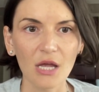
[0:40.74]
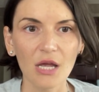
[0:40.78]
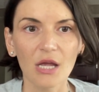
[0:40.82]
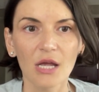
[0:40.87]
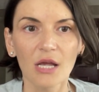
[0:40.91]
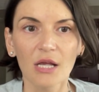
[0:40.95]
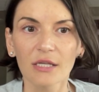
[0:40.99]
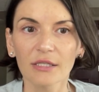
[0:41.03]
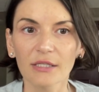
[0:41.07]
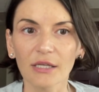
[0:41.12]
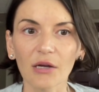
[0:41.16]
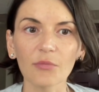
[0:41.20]

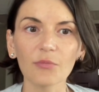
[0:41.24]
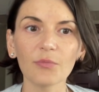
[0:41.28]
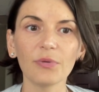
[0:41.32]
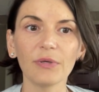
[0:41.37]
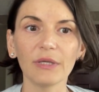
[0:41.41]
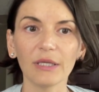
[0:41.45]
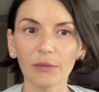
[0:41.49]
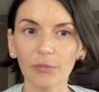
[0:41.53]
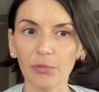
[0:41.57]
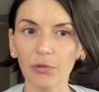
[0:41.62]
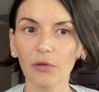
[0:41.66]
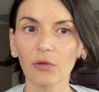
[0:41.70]
Some
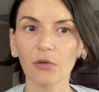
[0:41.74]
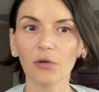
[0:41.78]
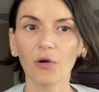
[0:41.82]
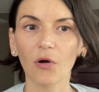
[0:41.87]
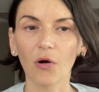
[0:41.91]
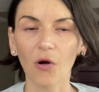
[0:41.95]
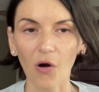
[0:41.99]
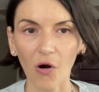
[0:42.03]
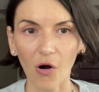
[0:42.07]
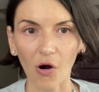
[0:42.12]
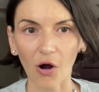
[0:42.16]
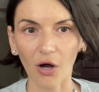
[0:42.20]
people
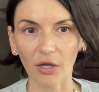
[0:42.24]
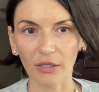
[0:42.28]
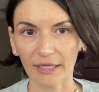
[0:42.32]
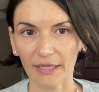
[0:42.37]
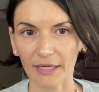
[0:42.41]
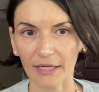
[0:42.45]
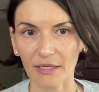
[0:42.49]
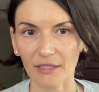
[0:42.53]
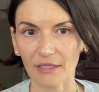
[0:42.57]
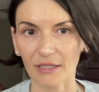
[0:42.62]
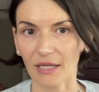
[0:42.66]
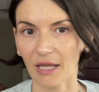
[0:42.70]
call
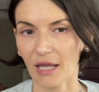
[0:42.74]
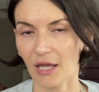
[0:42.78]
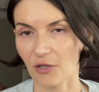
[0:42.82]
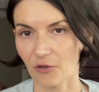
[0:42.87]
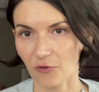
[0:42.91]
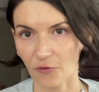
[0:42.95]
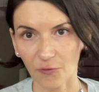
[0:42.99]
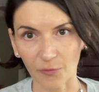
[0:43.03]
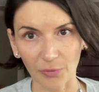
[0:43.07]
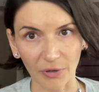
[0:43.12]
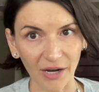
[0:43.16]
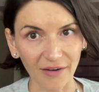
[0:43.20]
it end
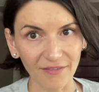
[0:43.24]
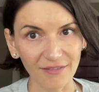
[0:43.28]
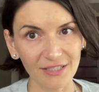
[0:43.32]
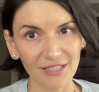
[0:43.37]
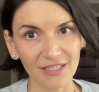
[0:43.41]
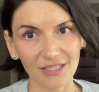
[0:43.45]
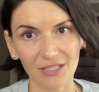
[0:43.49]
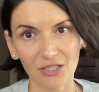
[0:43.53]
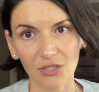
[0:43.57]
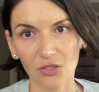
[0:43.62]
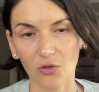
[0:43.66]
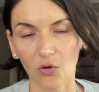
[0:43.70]
of
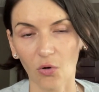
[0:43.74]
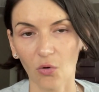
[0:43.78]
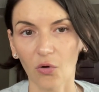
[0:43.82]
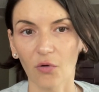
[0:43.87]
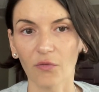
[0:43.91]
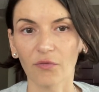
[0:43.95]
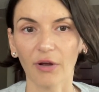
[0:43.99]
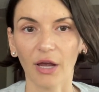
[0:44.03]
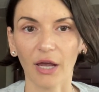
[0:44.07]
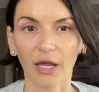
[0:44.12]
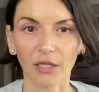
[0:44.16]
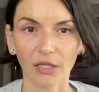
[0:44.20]
privacy or
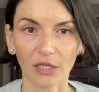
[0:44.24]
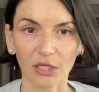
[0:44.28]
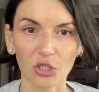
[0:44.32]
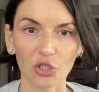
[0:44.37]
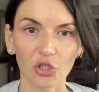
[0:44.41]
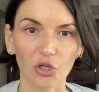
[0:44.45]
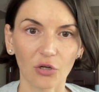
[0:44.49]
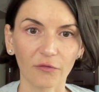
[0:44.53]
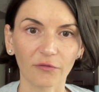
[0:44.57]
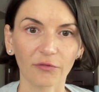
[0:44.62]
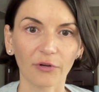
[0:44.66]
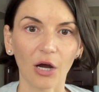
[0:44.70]

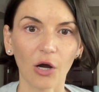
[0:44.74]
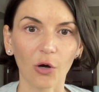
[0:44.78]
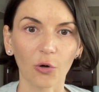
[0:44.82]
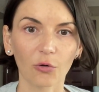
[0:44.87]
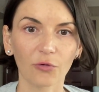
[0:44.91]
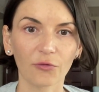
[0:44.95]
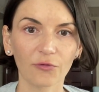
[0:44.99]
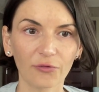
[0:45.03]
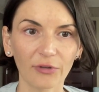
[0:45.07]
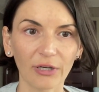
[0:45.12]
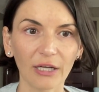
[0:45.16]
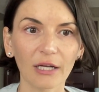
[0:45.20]
violation of our
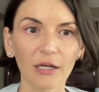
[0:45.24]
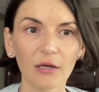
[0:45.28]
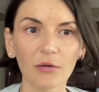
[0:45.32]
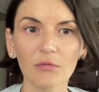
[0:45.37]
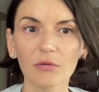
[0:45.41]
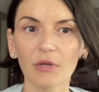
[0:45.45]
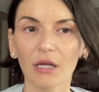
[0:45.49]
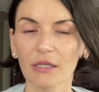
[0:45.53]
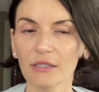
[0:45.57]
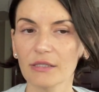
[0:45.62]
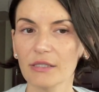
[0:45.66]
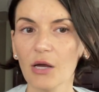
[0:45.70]
freedom,
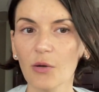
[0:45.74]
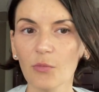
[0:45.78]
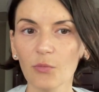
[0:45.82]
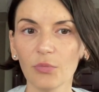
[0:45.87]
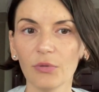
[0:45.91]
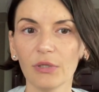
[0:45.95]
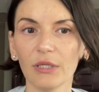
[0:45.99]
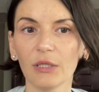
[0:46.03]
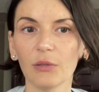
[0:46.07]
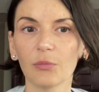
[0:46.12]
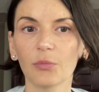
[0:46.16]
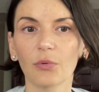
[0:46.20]
and some
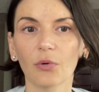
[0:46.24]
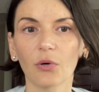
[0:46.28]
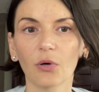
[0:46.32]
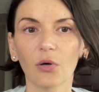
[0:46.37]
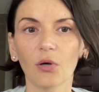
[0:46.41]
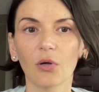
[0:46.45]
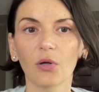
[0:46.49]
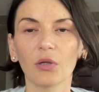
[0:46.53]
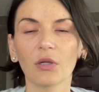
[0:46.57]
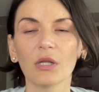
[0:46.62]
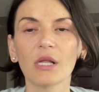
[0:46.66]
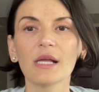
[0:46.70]

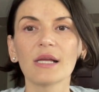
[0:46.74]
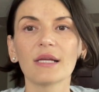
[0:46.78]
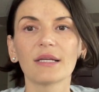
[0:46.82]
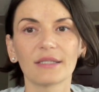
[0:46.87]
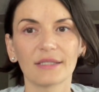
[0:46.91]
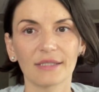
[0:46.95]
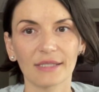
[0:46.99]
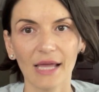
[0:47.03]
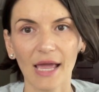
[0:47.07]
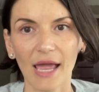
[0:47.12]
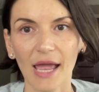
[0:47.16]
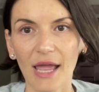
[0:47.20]
people
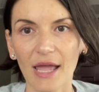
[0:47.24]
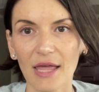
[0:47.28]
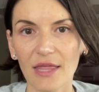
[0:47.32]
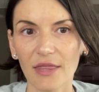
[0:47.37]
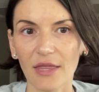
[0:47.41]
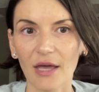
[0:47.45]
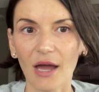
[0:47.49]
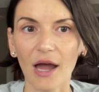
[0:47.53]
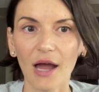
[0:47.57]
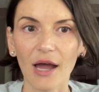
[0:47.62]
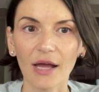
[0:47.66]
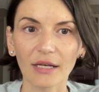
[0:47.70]
say
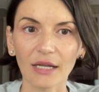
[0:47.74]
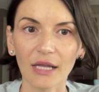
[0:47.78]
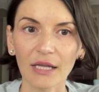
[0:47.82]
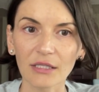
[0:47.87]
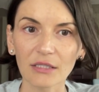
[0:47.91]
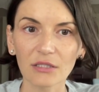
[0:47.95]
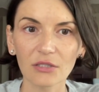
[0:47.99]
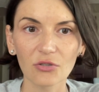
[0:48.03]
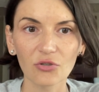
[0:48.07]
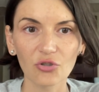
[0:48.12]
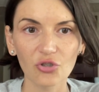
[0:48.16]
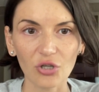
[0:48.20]
that
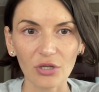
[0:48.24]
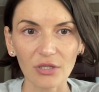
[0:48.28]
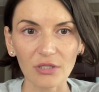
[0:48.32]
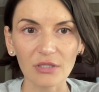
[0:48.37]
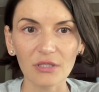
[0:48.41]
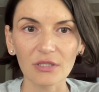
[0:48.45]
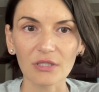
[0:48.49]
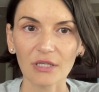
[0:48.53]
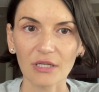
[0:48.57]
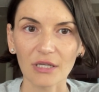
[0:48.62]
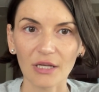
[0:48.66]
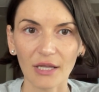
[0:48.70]
it's
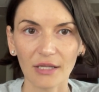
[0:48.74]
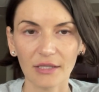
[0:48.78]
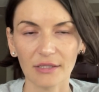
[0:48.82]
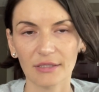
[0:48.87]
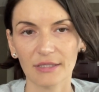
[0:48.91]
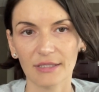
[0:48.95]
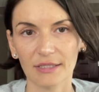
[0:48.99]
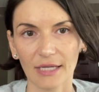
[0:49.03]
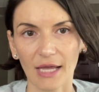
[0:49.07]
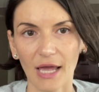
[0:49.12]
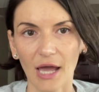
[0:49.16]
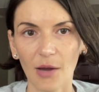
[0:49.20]
just another
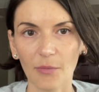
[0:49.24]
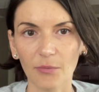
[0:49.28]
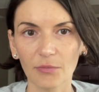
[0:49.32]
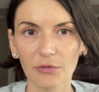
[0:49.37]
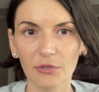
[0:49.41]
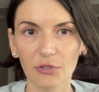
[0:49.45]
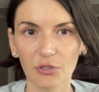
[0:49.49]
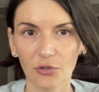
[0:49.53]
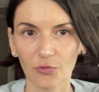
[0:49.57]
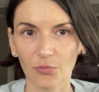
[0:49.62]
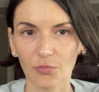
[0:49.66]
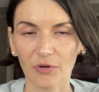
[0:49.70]
step
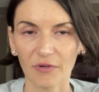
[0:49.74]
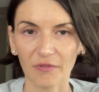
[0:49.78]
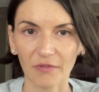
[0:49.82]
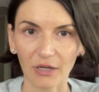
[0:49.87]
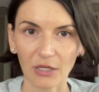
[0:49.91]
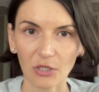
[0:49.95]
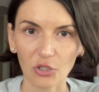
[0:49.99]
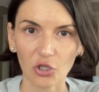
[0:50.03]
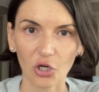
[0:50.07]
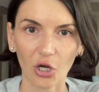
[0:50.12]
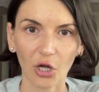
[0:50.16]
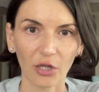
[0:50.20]
to
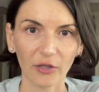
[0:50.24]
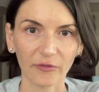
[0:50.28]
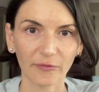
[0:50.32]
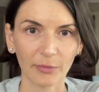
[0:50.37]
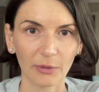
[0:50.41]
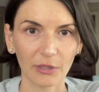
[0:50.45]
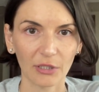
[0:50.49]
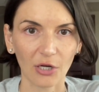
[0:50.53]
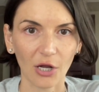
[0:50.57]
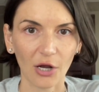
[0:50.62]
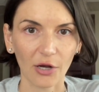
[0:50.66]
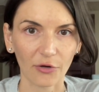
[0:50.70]
prevent child
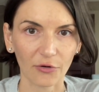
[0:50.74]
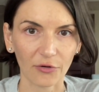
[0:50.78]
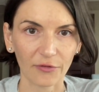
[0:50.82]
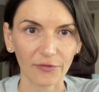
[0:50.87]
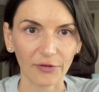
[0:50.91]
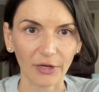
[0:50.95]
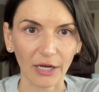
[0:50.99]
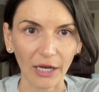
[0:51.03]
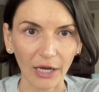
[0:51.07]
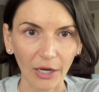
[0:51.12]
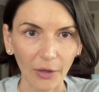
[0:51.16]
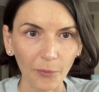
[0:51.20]

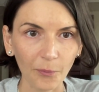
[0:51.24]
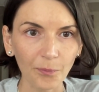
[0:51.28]
pornography.